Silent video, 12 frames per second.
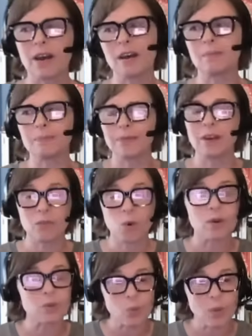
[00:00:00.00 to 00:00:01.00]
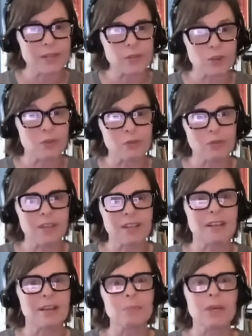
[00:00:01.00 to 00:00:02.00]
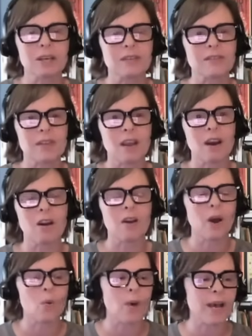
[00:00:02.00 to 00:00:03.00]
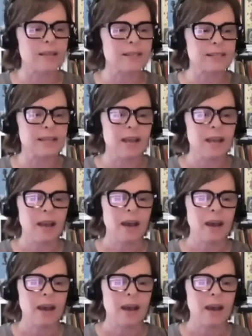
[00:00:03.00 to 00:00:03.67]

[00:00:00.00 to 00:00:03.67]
um, of course, Western feeling because they are out west,